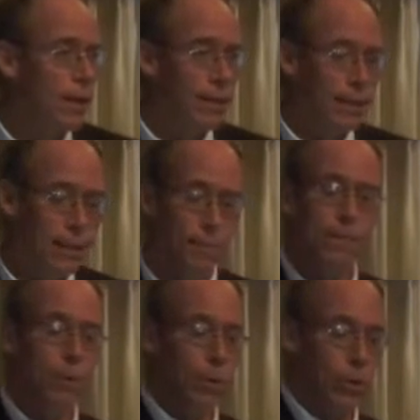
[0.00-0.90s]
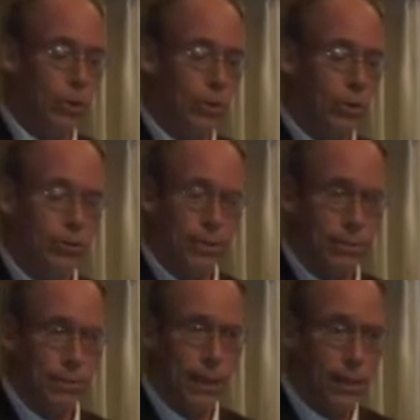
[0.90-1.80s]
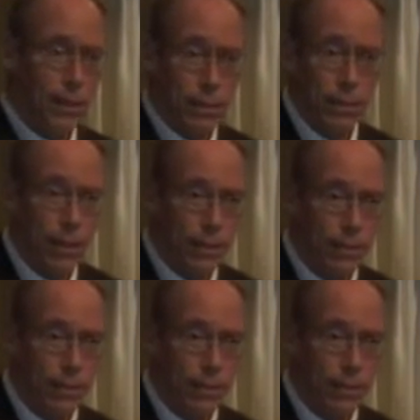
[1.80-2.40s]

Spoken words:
Let the people learn to make contact."